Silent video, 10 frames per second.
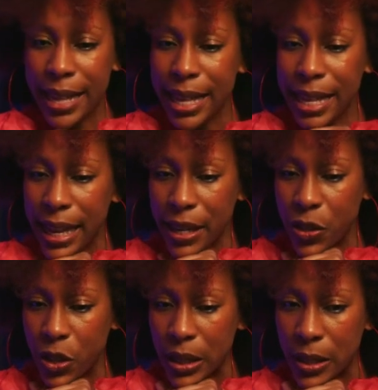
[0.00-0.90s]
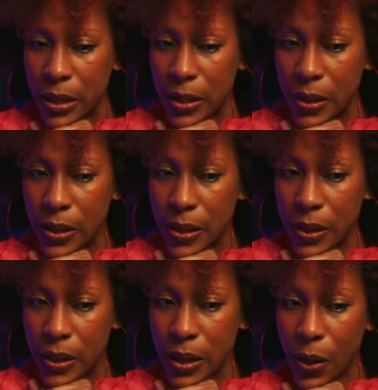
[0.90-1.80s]
think that is just
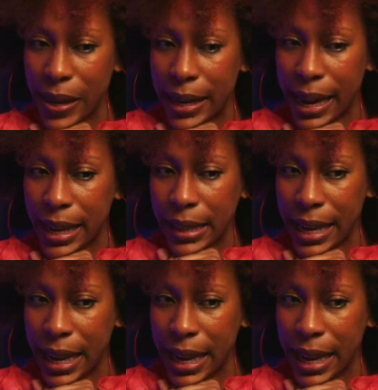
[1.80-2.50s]
so innately